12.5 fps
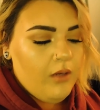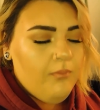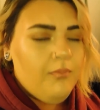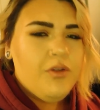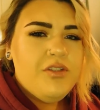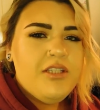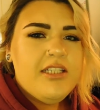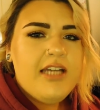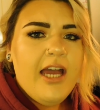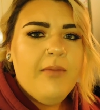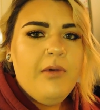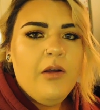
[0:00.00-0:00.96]
most of the
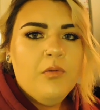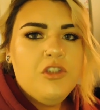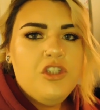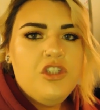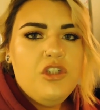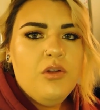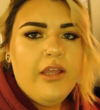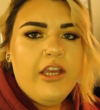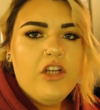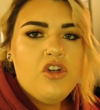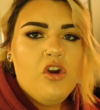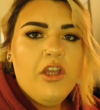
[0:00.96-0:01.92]
time I will just do like
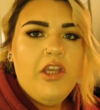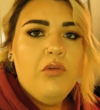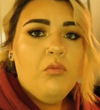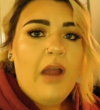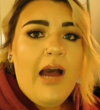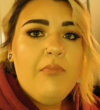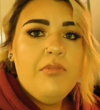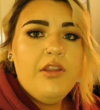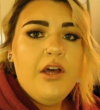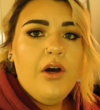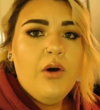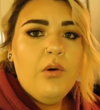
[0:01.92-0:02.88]
a turkey wrap
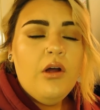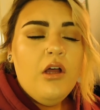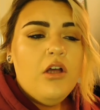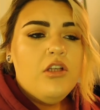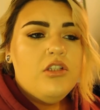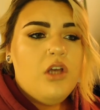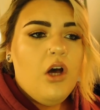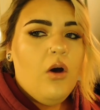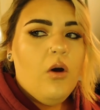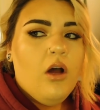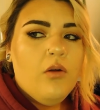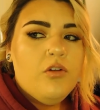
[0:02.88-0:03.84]
though,
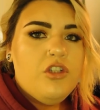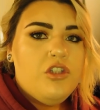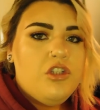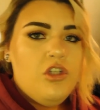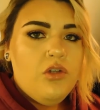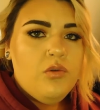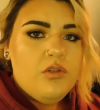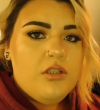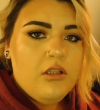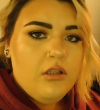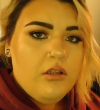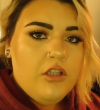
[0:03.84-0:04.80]
so I'll just use
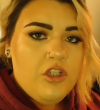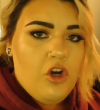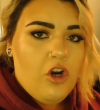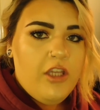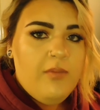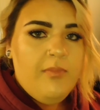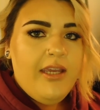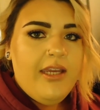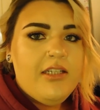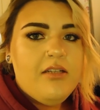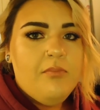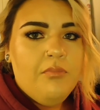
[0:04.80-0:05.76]
the turkey
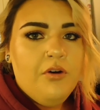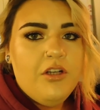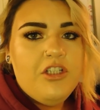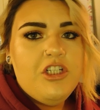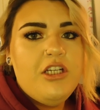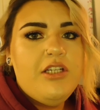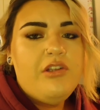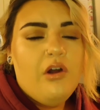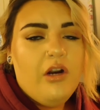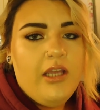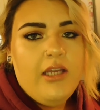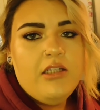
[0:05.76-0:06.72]
meat, put cheese
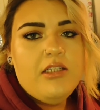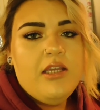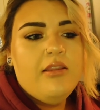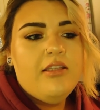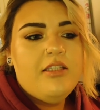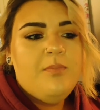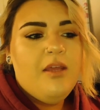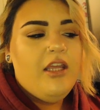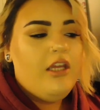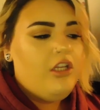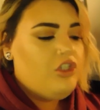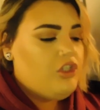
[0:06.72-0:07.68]
on it, the
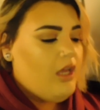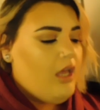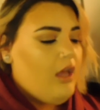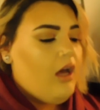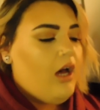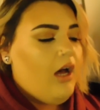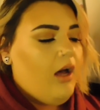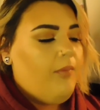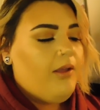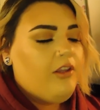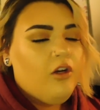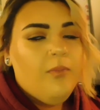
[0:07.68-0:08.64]
spinach, um,
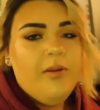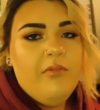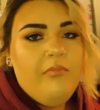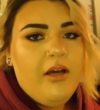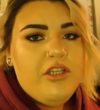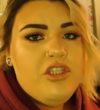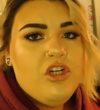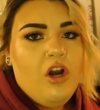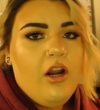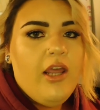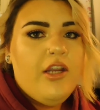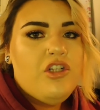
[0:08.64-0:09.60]
a little bit of
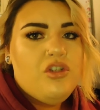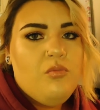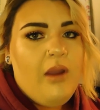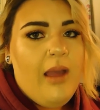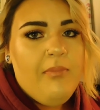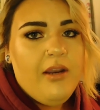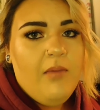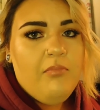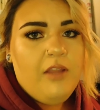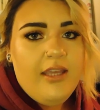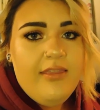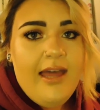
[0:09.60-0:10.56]
mustard, and just wrap it up
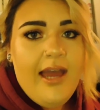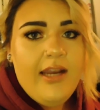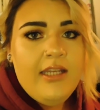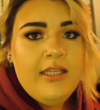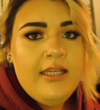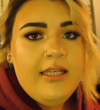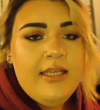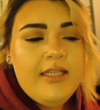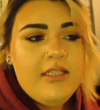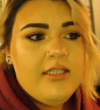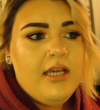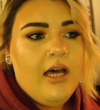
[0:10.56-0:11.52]
like that and eat
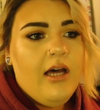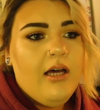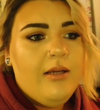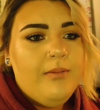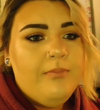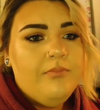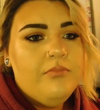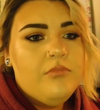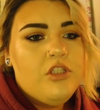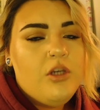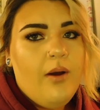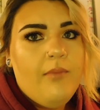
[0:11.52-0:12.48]
it. Um,
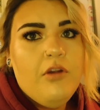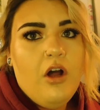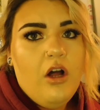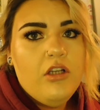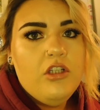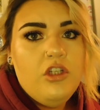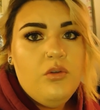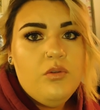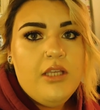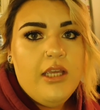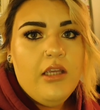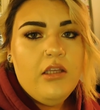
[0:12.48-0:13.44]
so I'm not
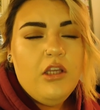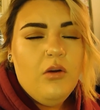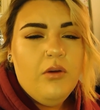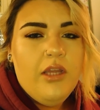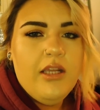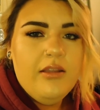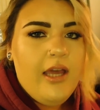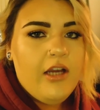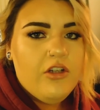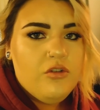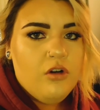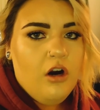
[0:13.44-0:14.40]
using, you know, getting the
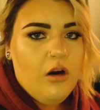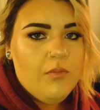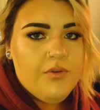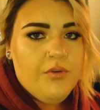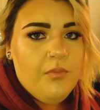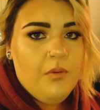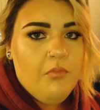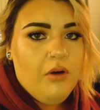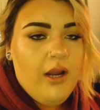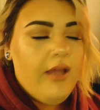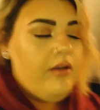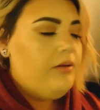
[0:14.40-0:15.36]
extra carbs from the
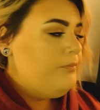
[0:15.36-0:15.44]
bread.